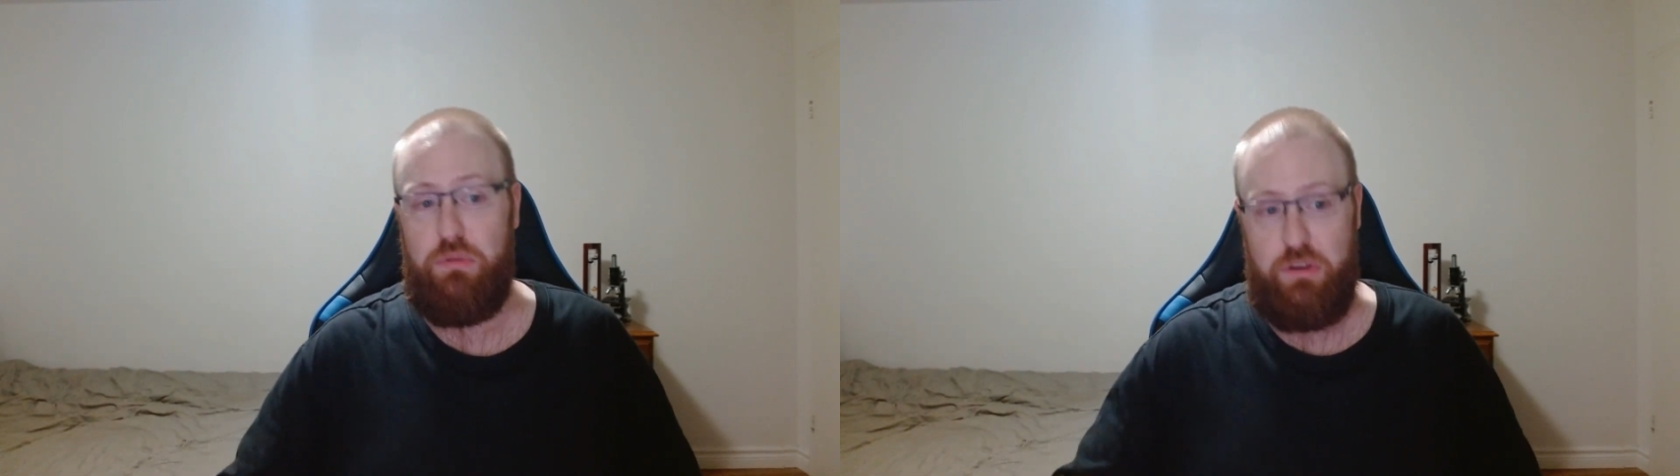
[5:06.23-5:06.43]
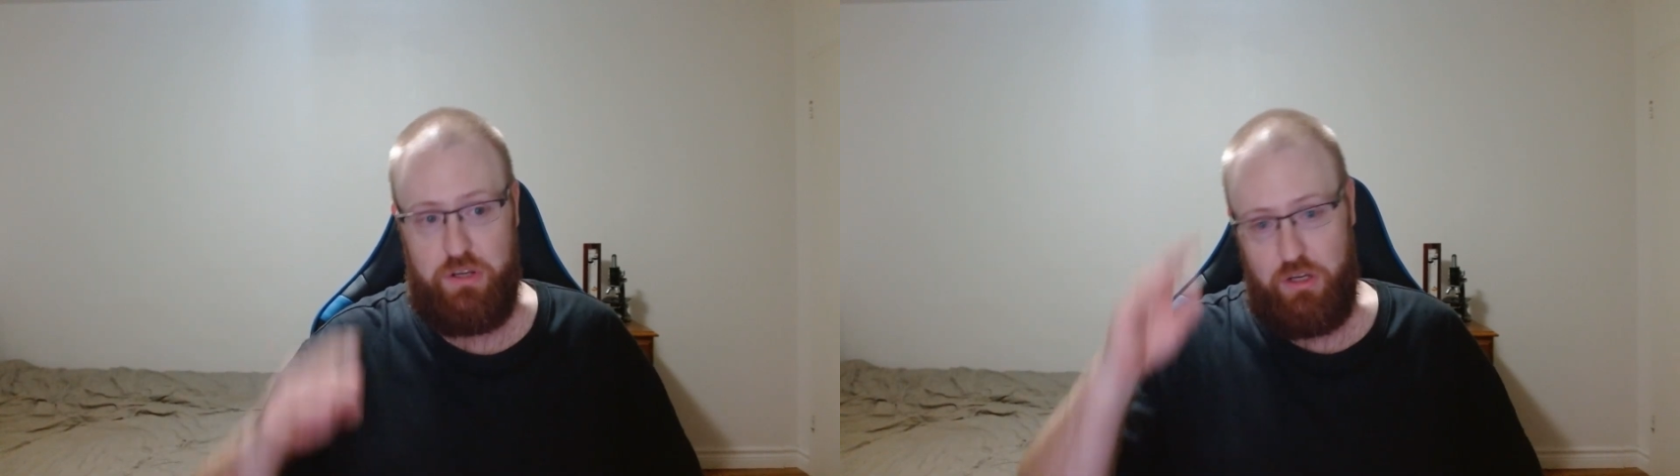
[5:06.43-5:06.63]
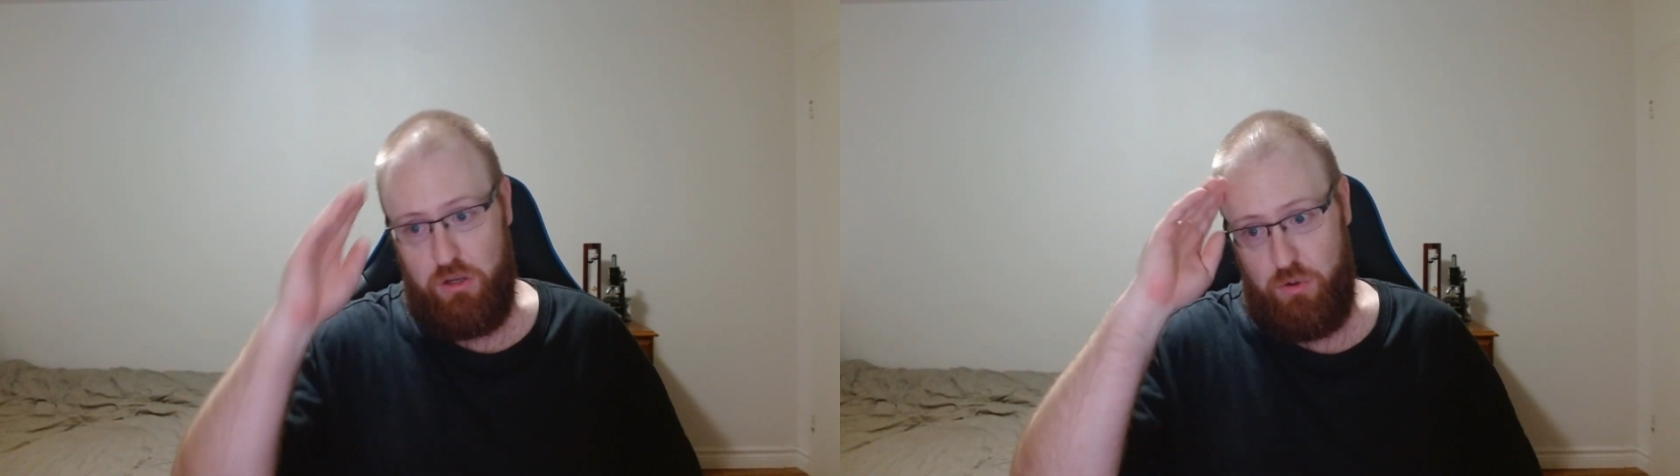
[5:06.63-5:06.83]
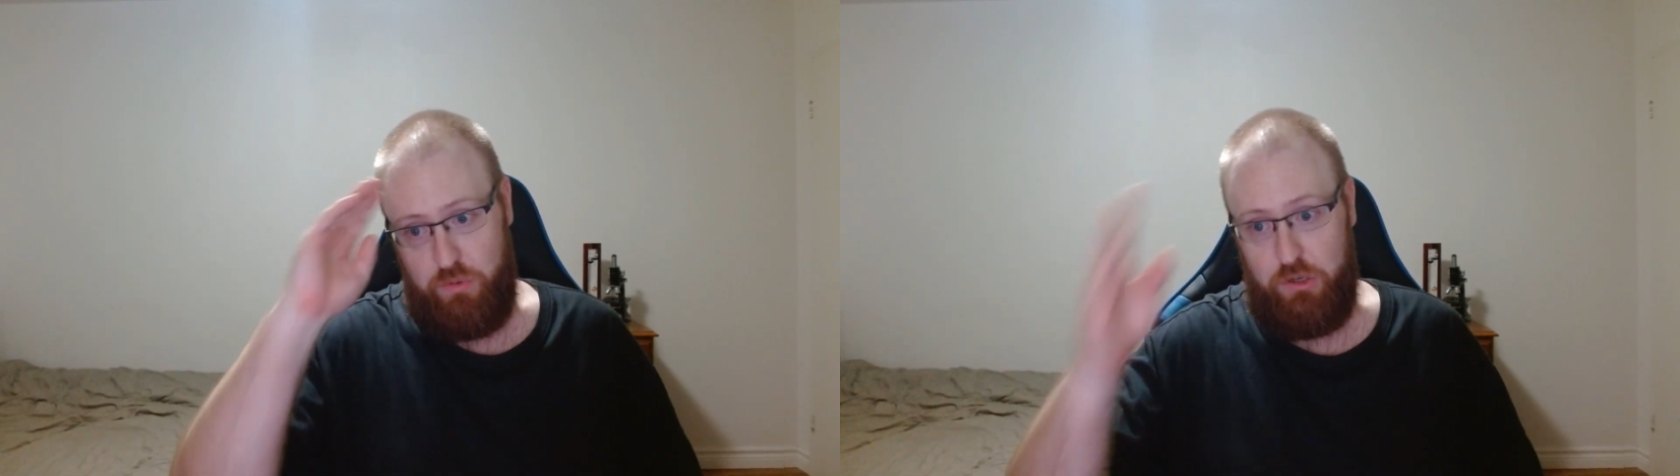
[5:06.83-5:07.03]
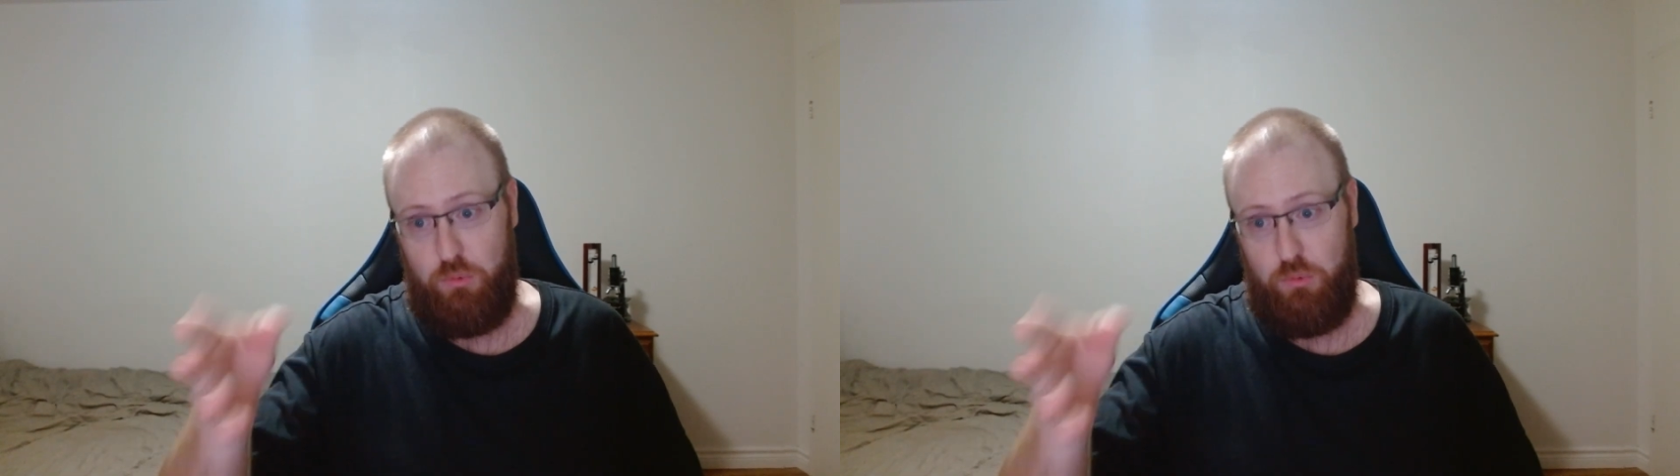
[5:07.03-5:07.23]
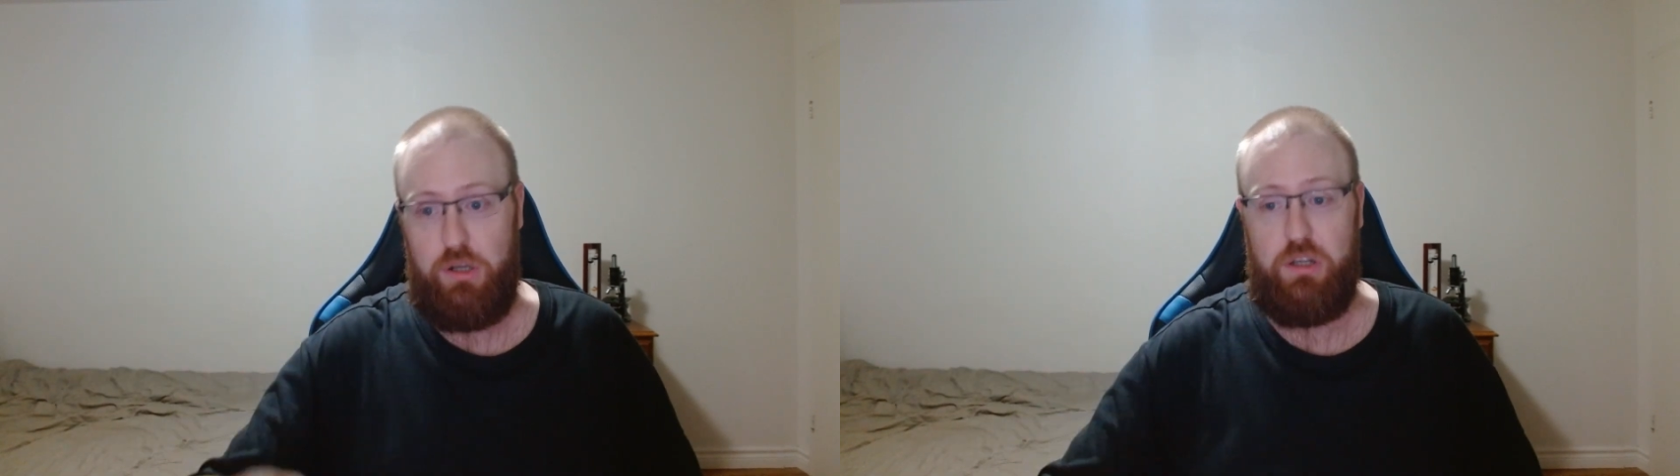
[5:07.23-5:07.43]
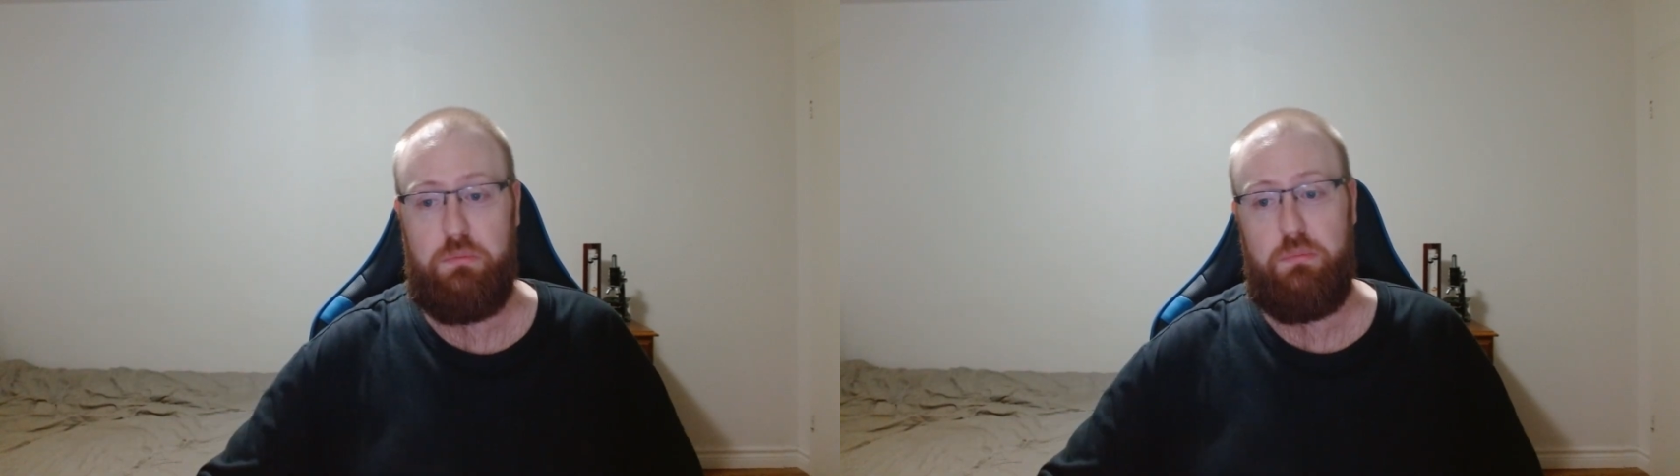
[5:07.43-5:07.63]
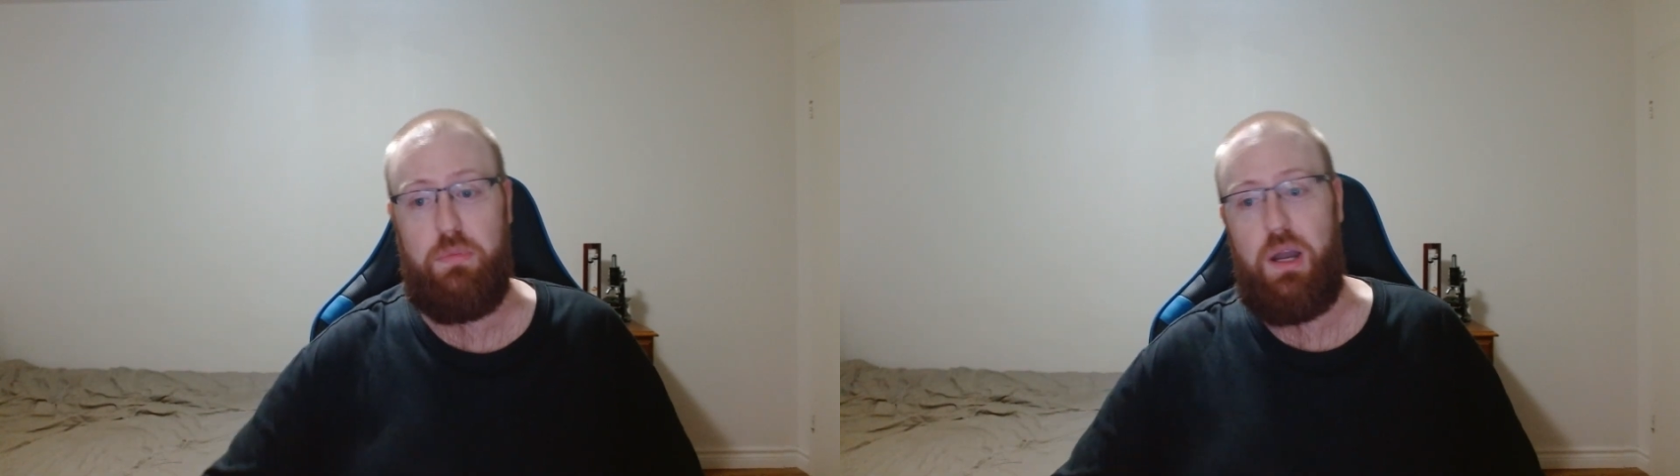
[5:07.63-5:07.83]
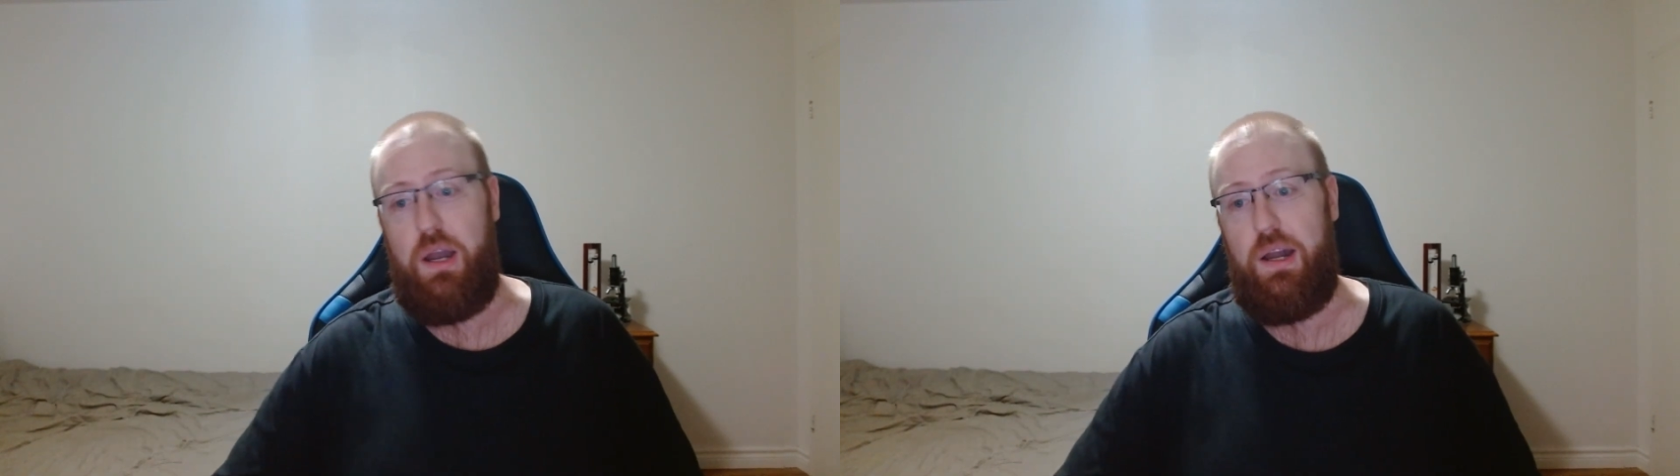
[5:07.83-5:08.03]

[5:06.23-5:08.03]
there you go, you're welcome.